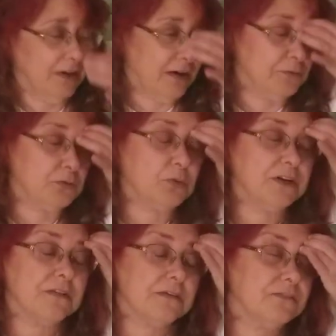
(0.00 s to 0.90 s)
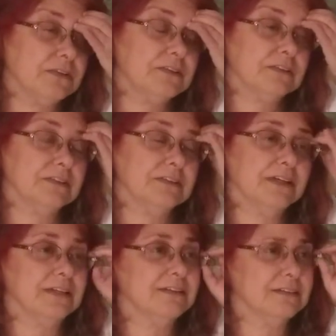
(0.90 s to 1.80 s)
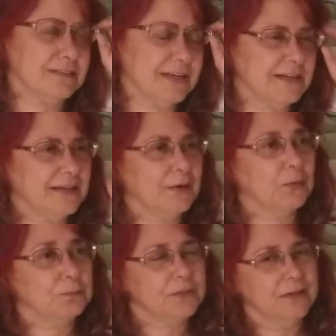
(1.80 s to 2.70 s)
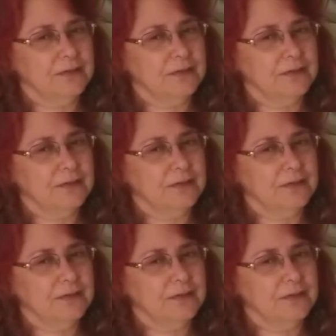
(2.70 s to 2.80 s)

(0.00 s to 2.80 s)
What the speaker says: I was one of the facilitators that helped